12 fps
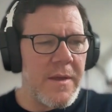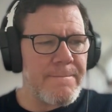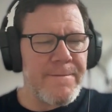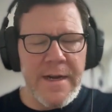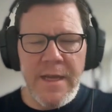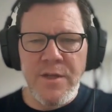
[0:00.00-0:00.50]

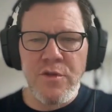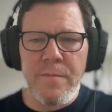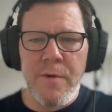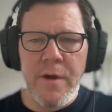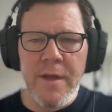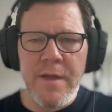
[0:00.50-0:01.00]
financial
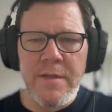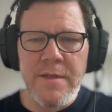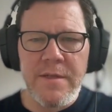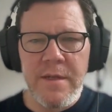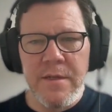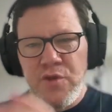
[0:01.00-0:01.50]

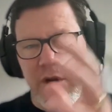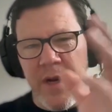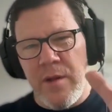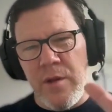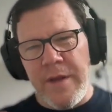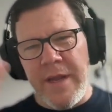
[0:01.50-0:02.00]
markets, try
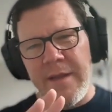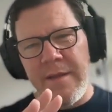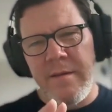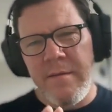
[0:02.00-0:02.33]
to look at